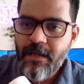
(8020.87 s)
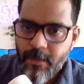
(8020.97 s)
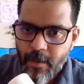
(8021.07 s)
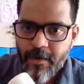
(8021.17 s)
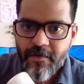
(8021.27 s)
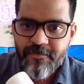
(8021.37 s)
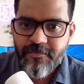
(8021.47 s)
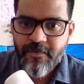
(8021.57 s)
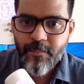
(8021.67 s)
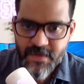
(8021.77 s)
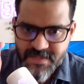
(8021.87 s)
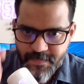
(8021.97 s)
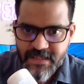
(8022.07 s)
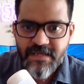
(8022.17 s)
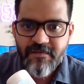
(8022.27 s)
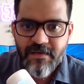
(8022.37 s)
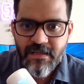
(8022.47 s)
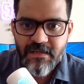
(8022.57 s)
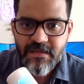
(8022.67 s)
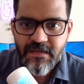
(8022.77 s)
a lot of
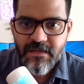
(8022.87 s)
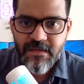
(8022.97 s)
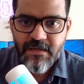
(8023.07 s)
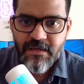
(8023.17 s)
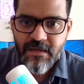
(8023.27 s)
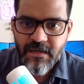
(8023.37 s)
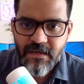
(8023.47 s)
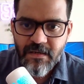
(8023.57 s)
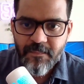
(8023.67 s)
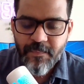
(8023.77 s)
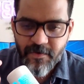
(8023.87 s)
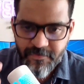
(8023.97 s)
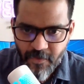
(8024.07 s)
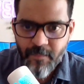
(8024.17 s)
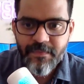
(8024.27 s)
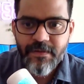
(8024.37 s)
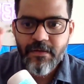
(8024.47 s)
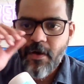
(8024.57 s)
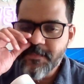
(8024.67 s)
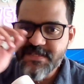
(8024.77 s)
prospectively uh,
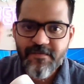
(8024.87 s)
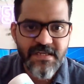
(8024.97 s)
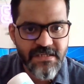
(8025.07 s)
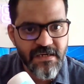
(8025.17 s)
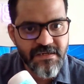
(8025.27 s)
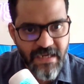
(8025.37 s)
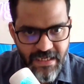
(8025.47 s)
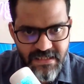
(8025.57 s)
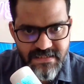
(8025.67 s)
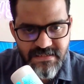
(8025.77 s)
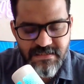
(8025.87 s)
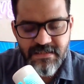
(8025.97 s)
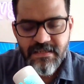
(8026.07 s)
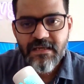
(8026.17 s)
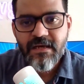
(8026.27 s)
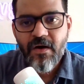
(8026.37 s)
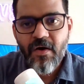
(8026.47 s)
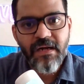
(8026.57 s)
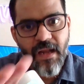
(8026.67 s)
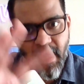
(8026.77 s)
performed observational trials
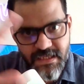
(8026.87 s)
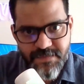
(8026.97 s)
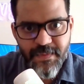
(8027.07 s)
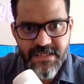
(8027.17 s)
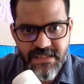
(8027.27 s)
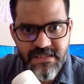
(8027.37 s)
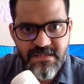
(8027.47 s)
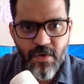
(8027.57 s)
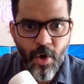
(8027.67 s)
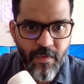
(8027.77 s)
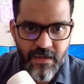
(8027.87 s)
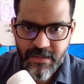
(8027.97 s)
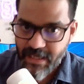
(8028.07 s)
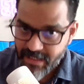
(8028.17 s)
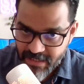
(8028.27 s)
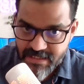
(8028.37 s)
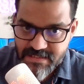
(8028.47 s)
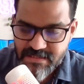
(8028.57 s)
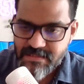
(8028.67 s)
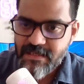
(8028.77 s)
on large patients over
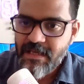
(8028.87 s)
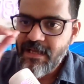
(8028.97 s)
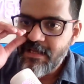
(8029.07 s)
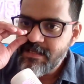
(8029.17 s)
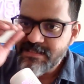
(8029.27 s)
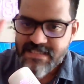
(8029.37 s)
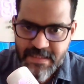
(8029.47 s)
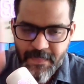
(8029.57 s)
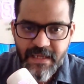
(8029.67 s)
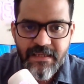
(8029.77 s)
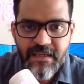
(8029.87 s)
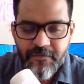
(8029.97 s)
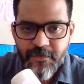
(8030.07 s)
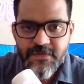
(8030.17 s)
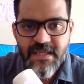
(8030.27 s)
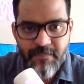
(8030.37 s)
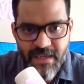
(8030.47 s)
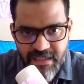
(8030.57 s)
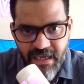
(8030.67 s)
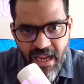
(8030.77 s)
decades, systematic reviews
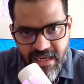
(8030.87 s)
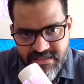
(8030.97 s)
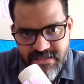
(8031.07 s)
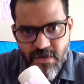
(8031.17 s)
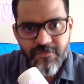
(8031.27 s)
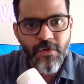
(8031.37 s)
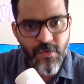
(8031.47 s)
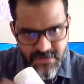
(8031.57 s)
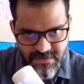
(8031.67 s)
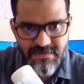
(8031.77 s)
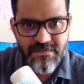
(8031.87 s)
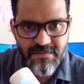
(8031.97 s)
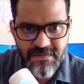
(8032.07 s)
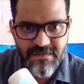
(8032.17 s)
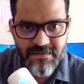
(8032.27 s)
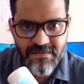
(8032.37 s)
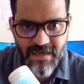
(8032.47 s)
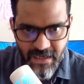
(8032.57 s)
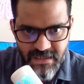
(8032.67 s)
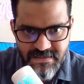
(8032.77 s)
and meta analysis of those
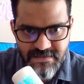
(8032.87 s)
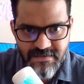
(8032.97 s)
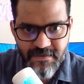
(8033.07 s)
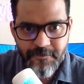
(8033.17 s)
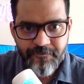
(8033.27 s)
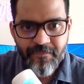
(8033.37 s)
trials,